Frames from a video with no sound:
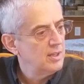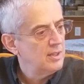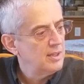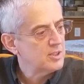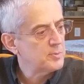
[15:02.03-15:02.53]

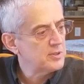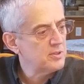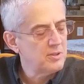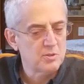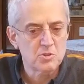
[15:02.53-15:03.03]
especially
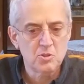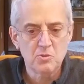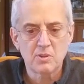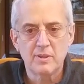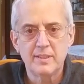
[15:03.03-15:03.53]
those 2
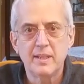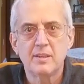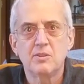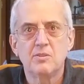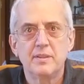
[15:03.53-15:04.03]
that are
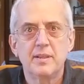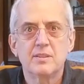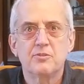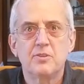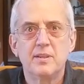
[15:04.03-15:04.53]
identical. I'd like
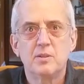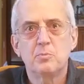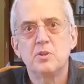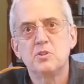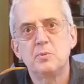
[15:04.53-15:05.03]
to find the
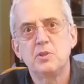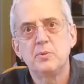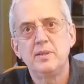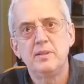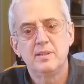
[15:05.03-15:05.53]
bridge
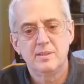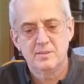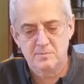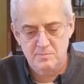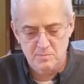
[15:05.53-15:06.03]
between
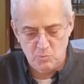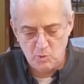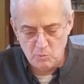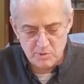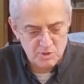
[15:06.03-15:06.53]

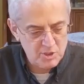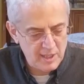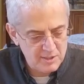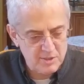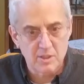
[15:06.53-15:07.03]
what was
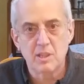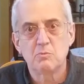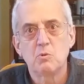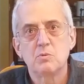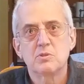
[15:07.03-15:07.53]
changed and then
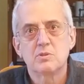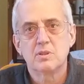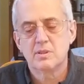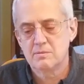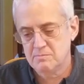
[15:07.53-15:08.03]
what was
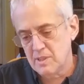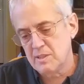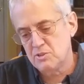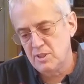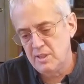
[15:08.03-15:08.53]

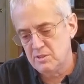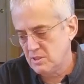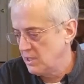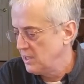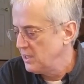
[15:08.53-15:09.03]
not changed.
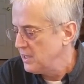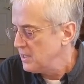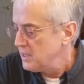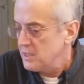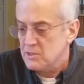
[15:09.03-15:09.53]

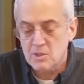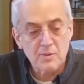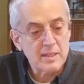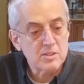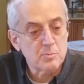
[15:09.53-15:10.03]
So
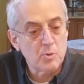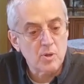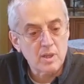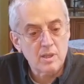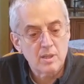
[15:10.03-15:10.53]
that's the
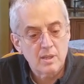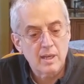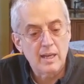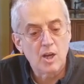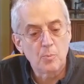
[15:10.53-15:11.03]
book.
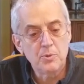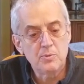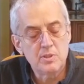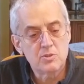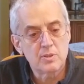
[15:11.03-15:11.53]
I hope you
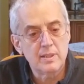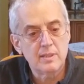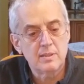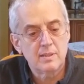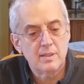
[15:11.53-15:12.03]
enjoyed
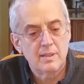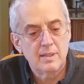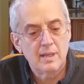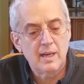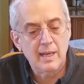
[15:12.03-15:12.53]
it.
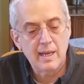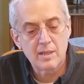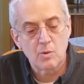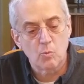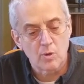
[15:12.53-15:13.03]
I had
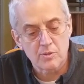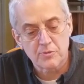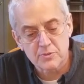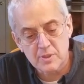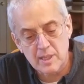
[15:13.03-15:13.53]
a
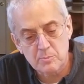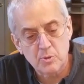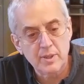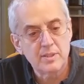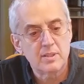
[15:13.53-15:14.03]
wonderful time
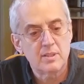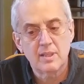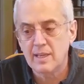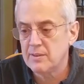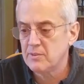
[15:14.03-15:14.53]
putting it
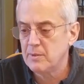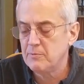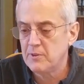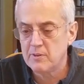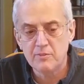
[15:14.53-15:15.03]
together. I'm
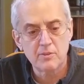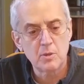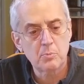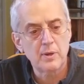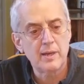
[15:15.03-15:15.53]
very, very
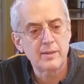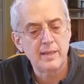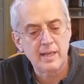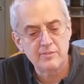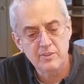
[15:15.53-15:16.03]
proud. I
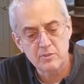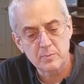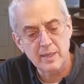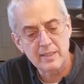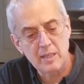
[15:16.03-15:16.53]
have even
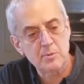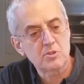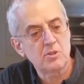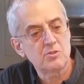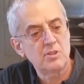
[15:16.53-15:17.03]
my name
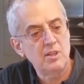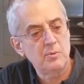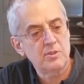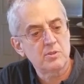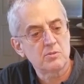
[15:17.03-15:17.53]
associated
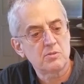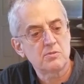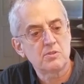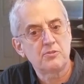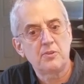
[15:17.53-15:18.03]
with Joseph
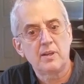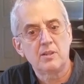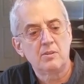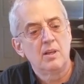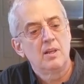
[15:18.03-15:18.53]

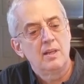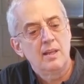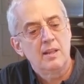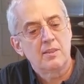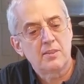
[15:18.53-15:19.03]
Stefano.
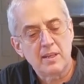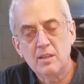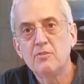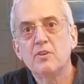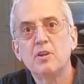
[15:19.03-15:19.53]
Thank you
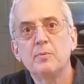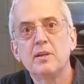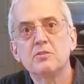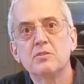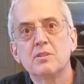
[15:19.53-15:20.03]
very
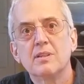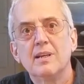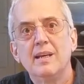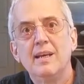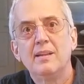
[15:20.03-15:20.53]
much,
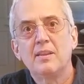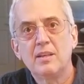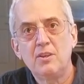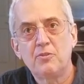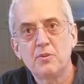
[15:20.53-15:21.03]
and thank
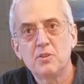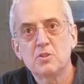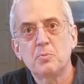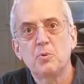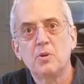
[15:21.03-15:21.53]
you for your
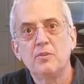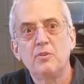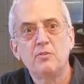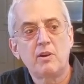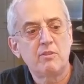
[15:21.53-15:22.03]
support if
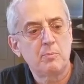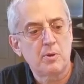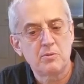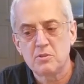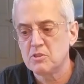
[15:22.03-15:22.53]
you've already
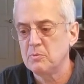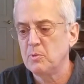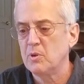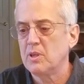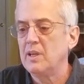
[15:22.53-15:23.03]
purchased the
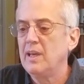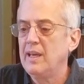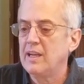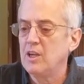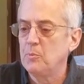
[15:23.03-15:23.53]
book,
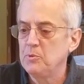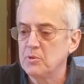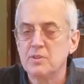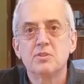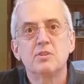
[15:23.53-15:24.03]
and I hope you'll
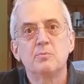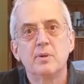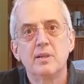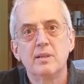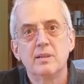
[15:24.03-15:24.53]
consider
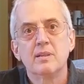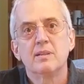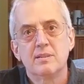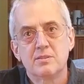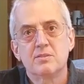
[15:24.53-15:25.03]
buying
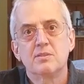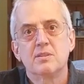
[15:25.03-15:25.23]
this